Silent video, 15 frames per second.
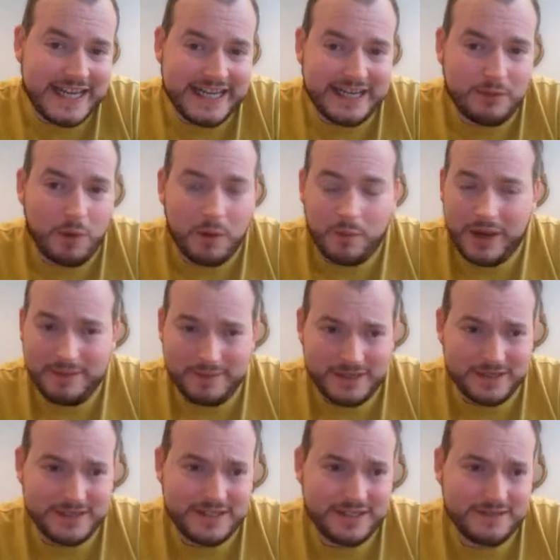in one way
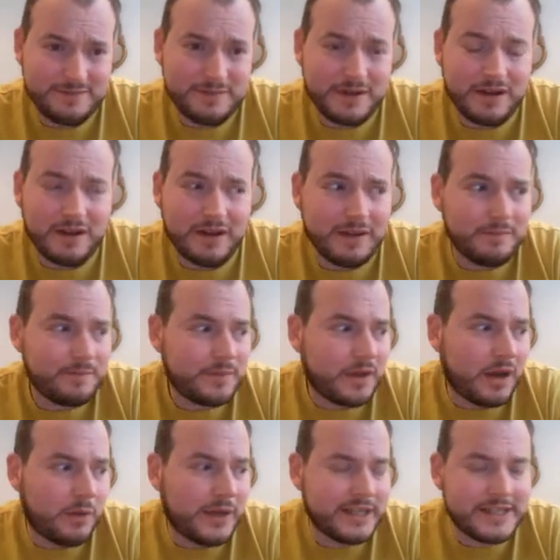because like
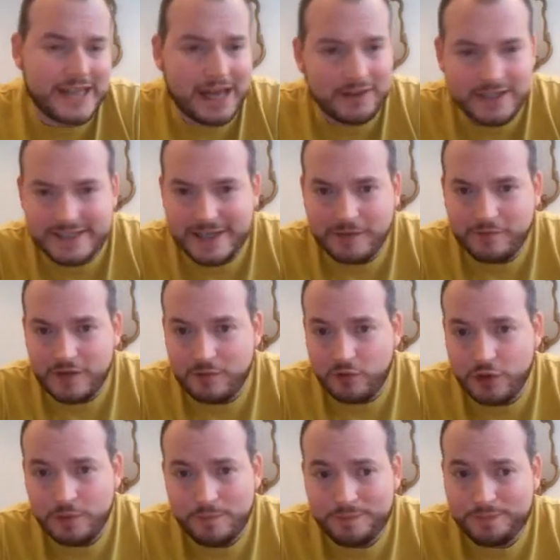I went down the safety
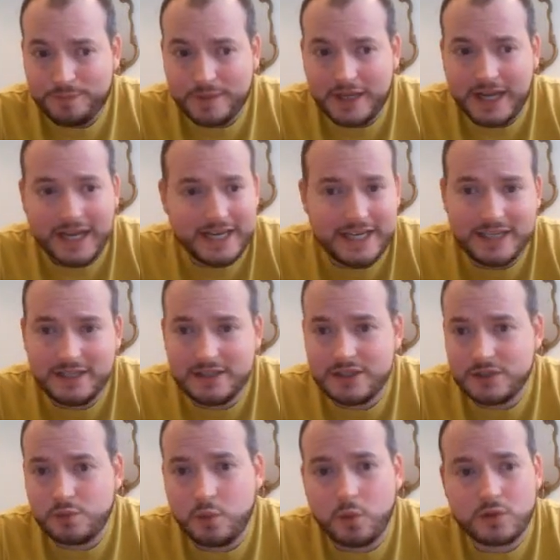route and then
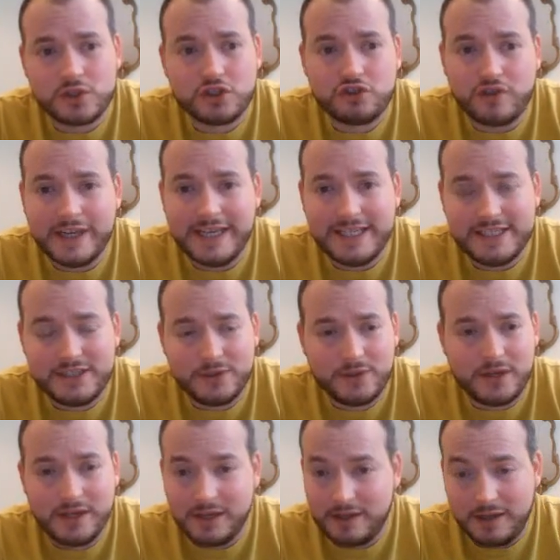just walked straight into
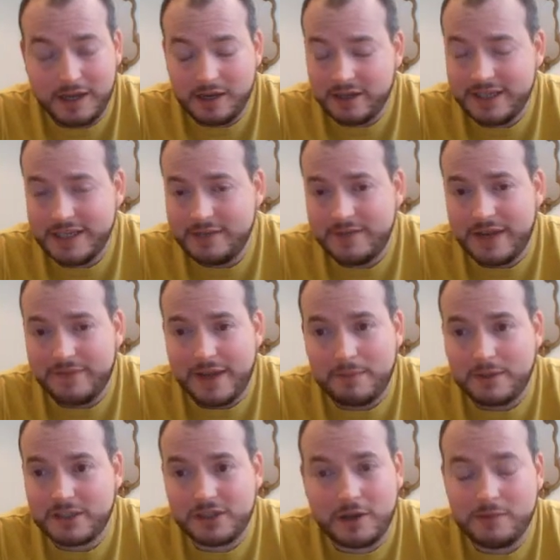it, and I didn't even have that
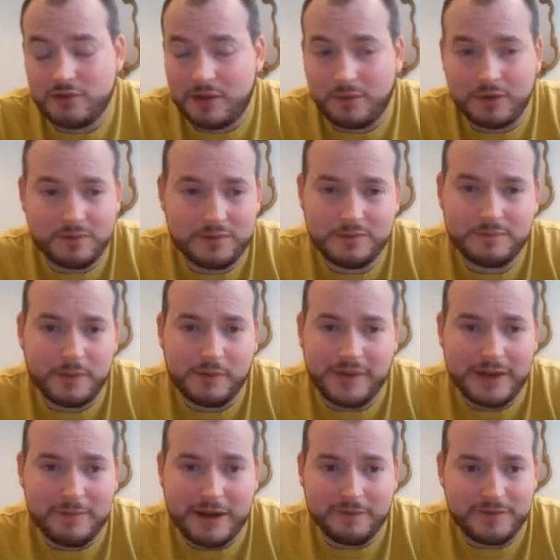much time trouble. We both
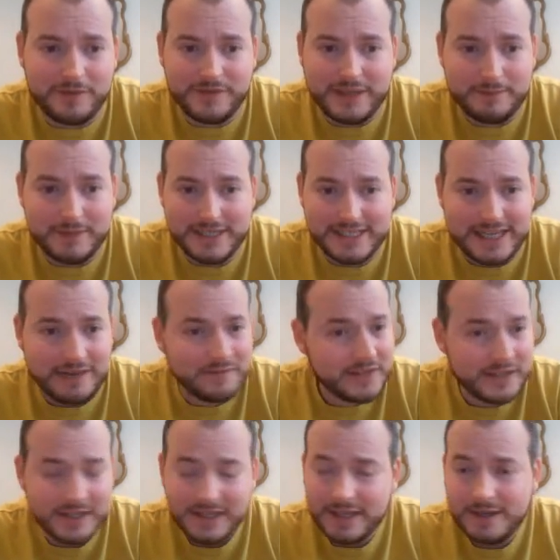had about 15 minutes left.
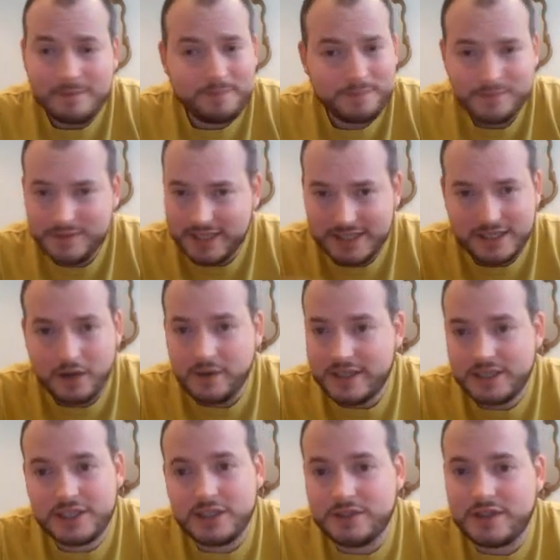There's no
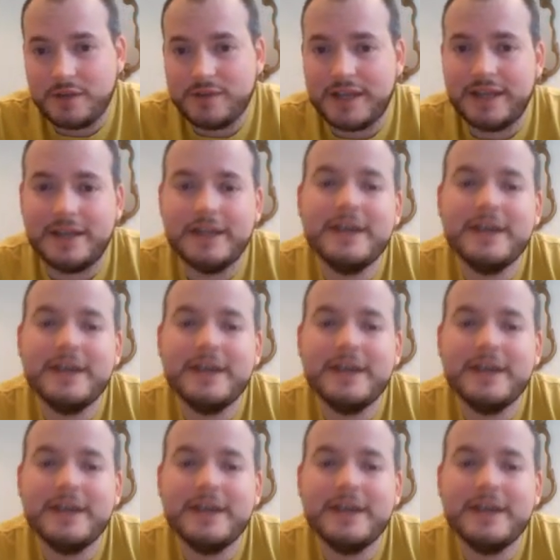excuse other than